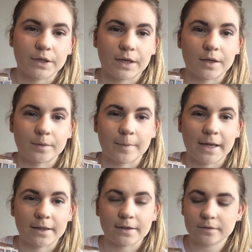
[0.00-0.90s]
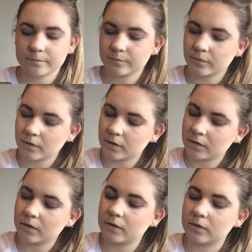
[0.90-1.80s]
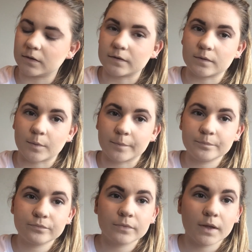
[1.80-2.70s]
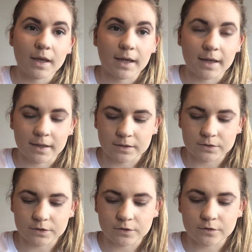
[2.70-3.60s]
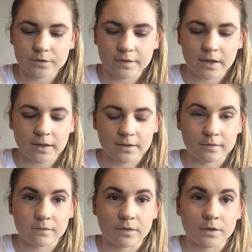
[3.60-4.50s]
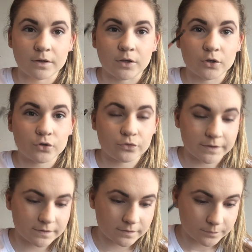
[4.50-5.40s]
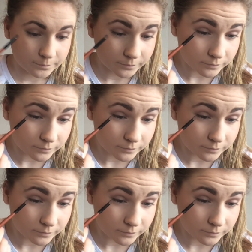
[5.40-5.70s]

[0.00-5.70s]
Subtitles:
Naked palette, this one, and use that in the crease.